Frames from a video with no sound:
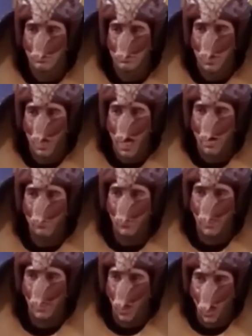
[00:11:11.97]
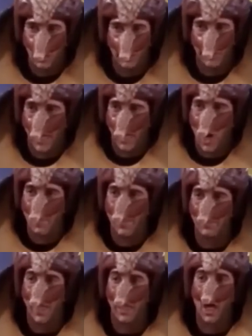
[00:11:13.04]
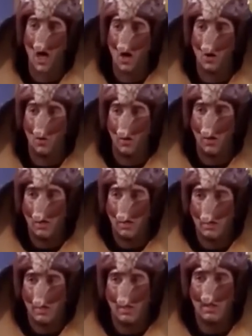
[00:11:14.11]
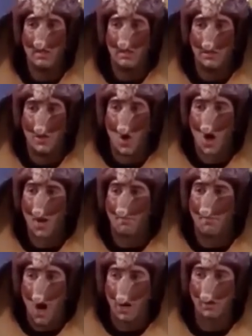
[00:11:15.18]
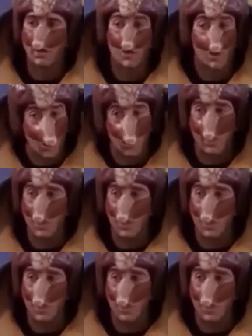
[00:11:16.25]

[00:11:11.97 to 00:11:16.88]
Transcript: I'm the holiday armadillo, your part Jewish